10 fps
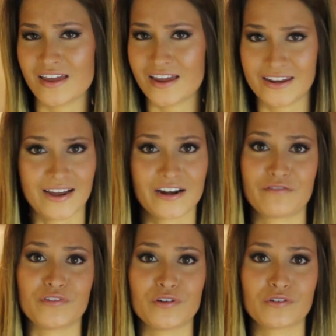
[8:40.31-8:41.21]
any kind
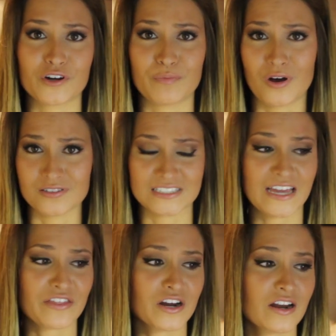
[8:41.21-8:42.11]
of food group
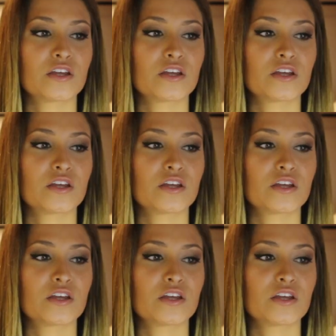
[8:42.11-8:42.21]
altogether.